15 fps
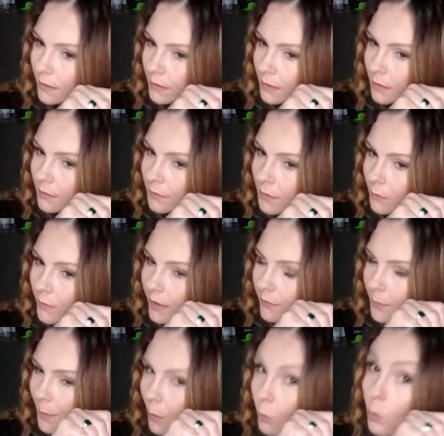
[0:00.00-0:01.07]
I think we have
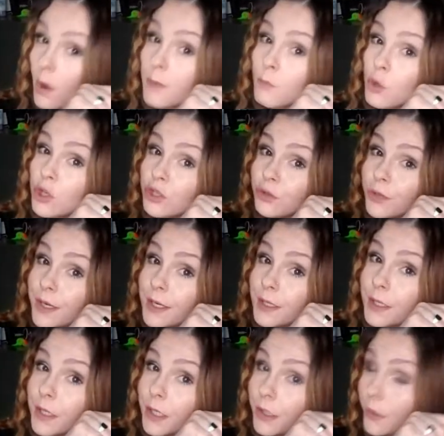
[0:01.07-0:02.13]
about one more strand
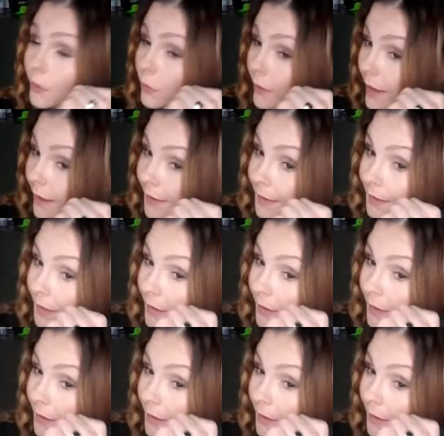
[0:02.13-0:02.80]
to do, and